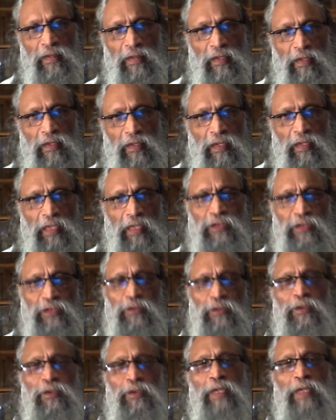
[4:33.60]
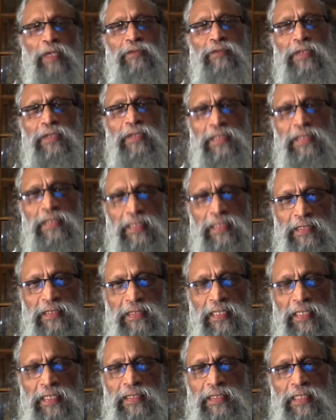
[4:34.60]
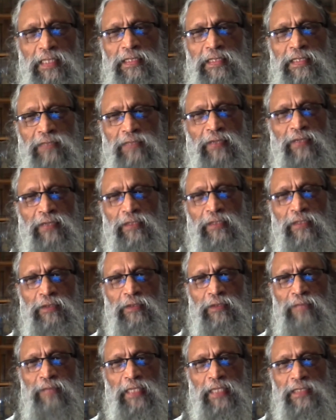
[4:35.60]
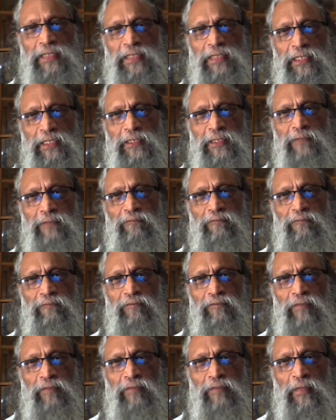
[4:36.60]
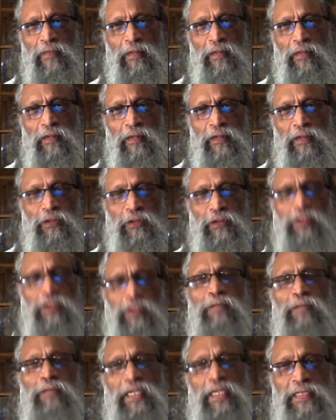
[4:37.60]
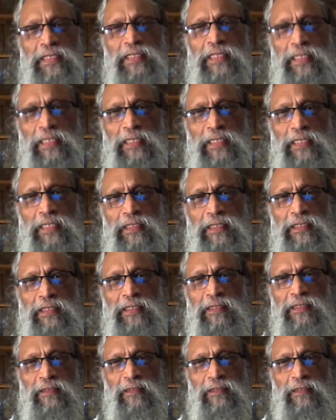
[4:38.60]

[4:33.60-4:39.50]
And so you have to intensify your practice to remain integrated.